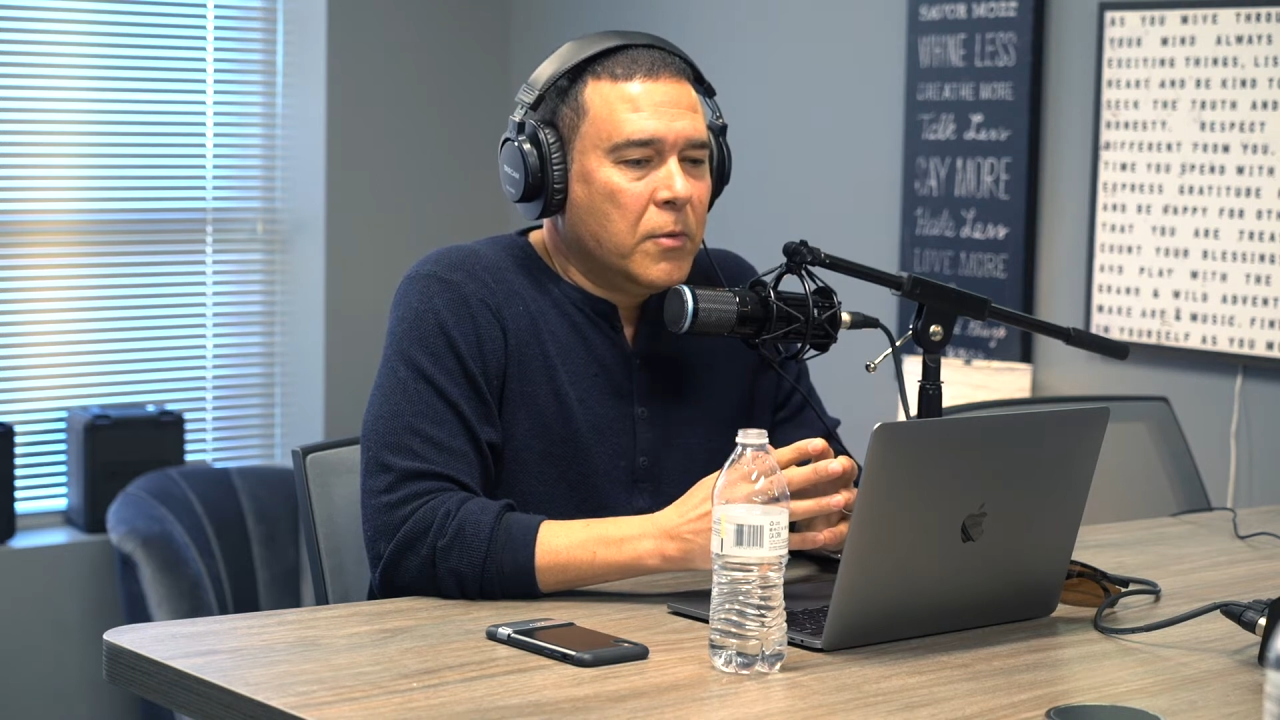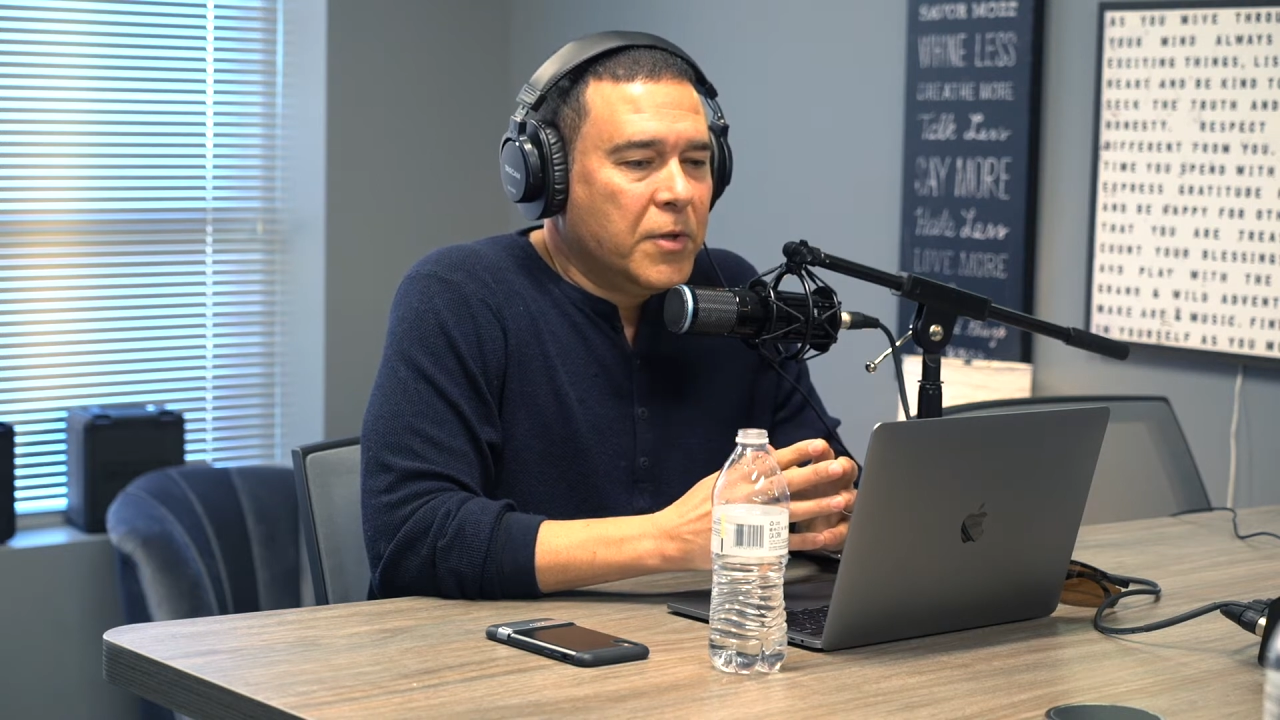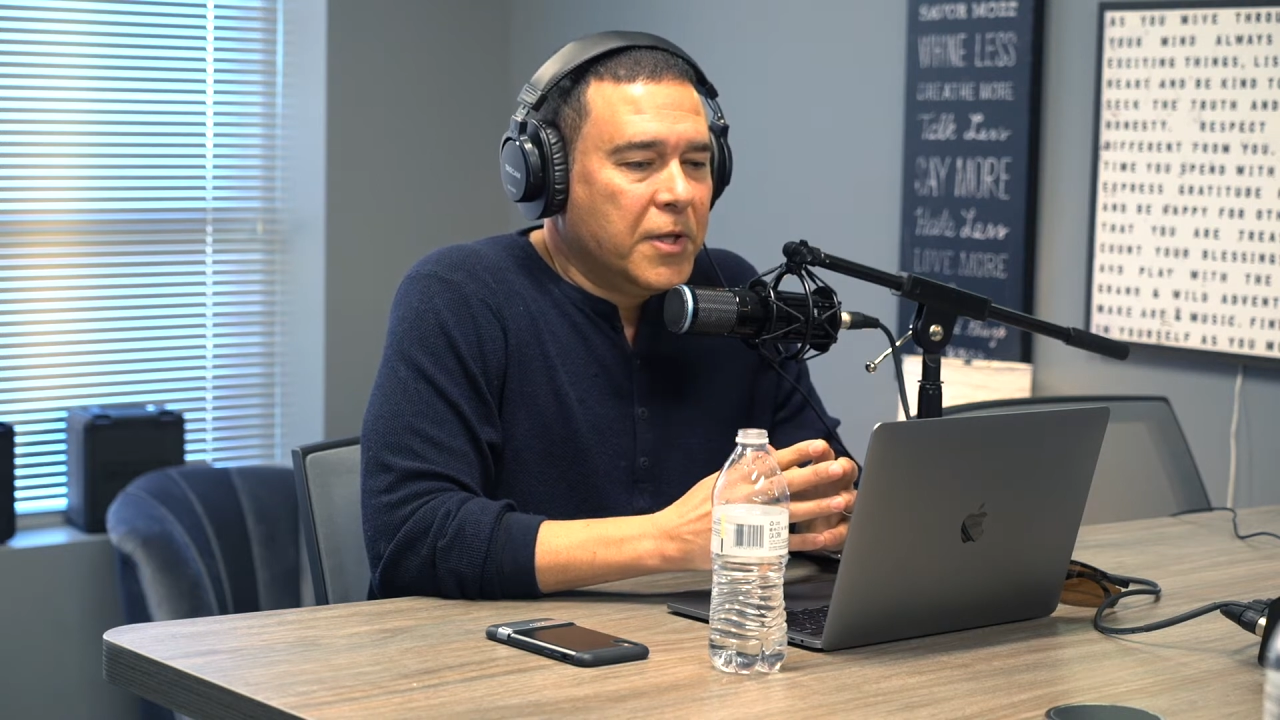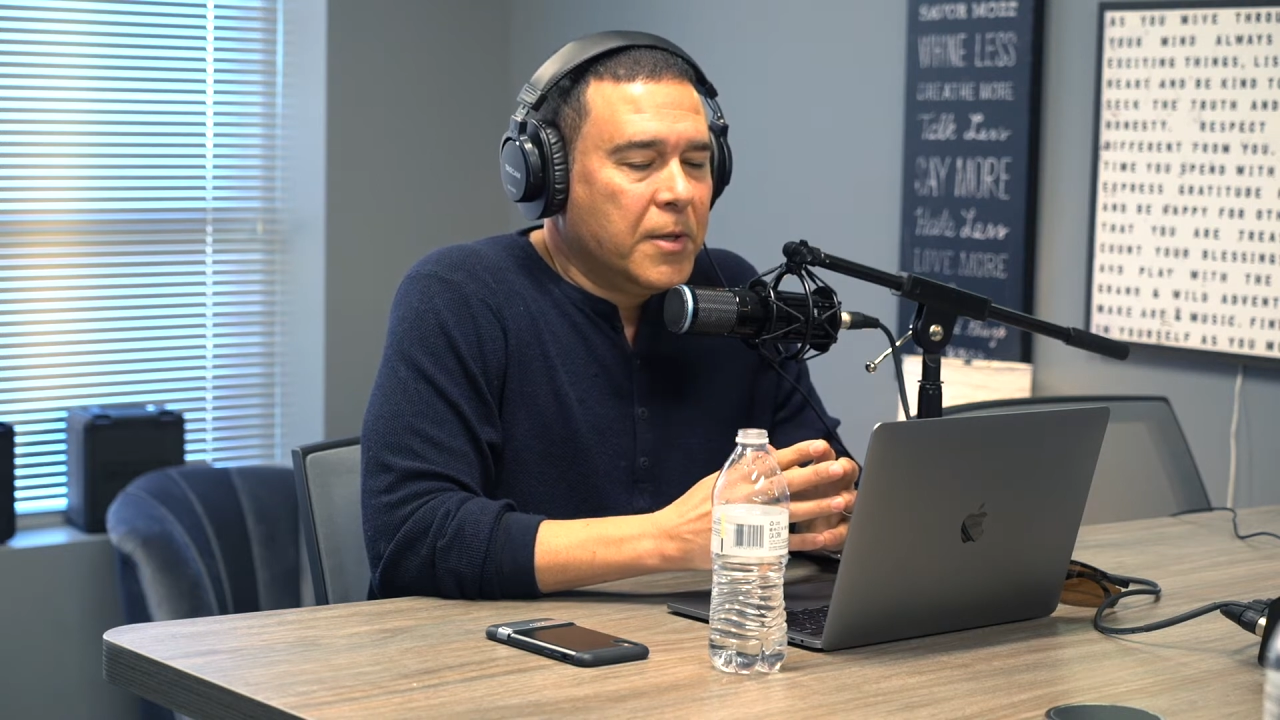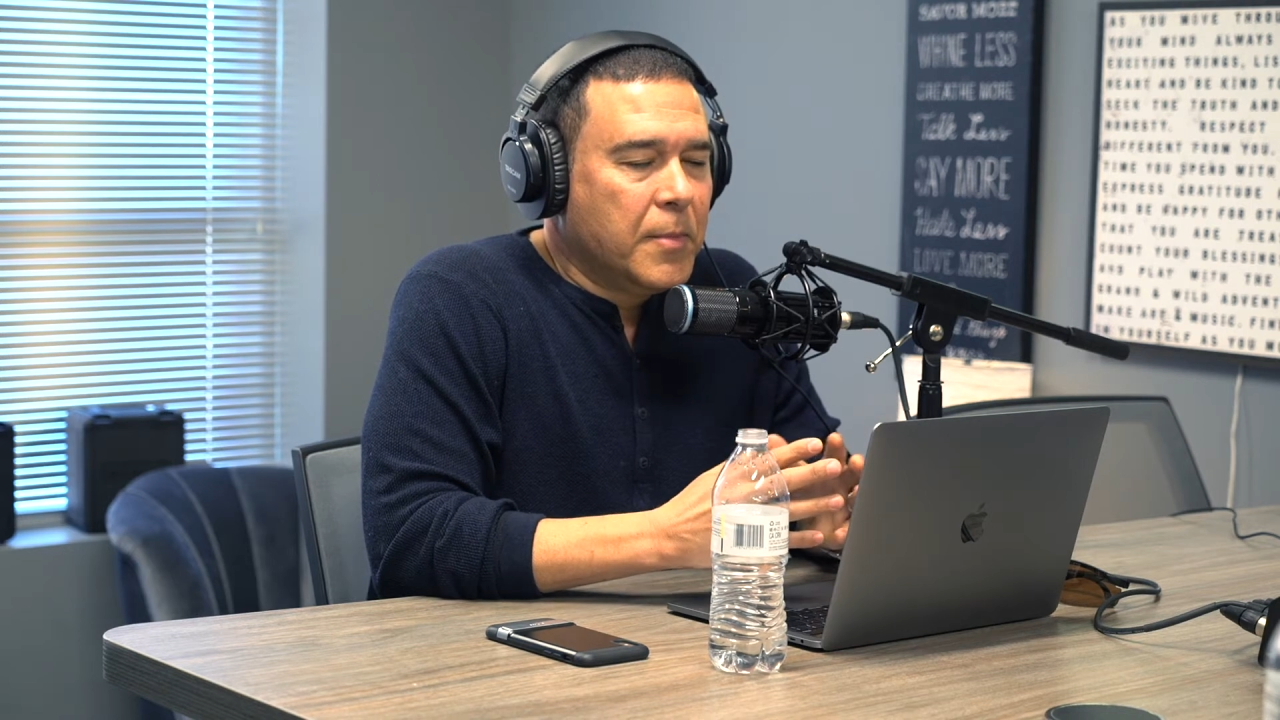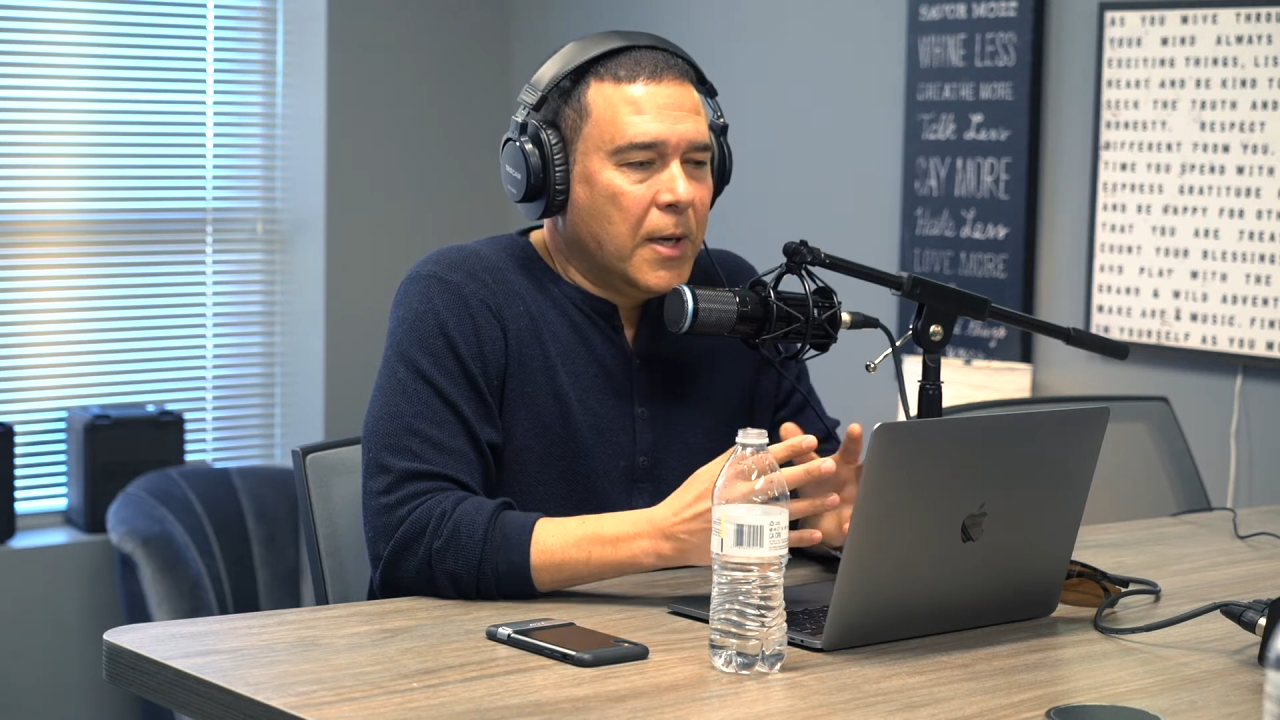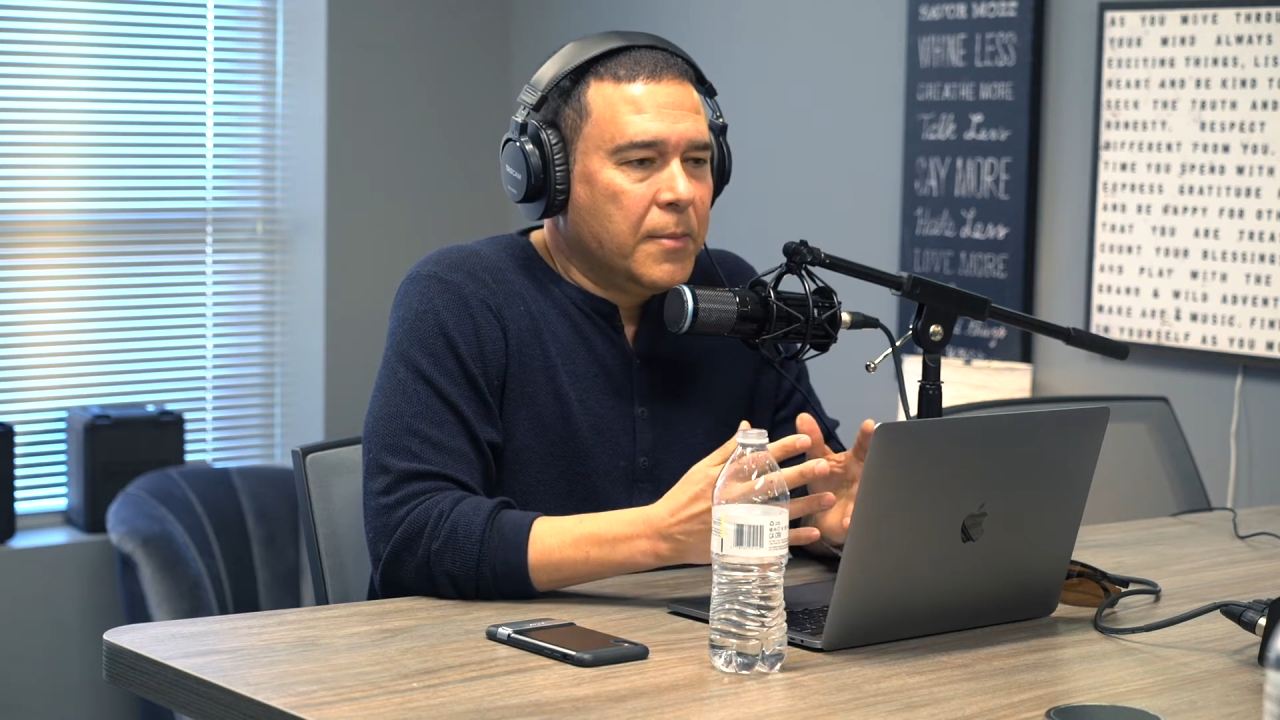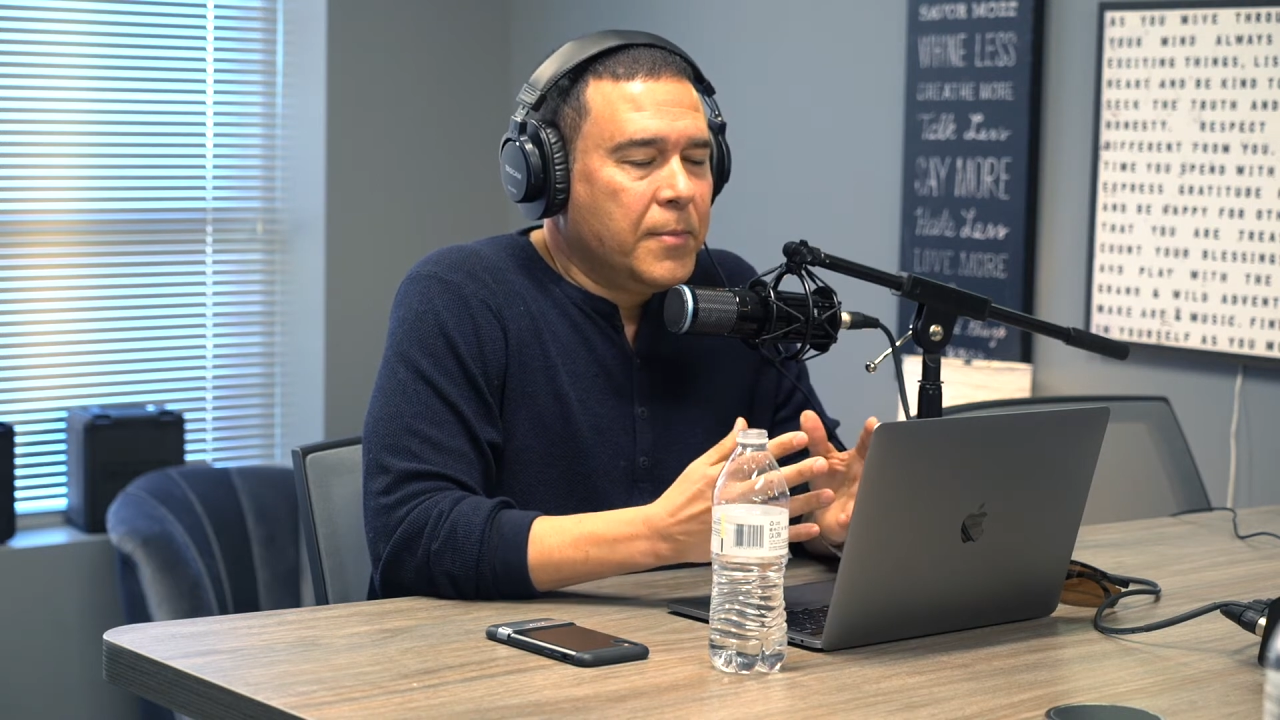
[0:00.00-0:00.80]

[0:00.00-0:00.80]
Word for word: within my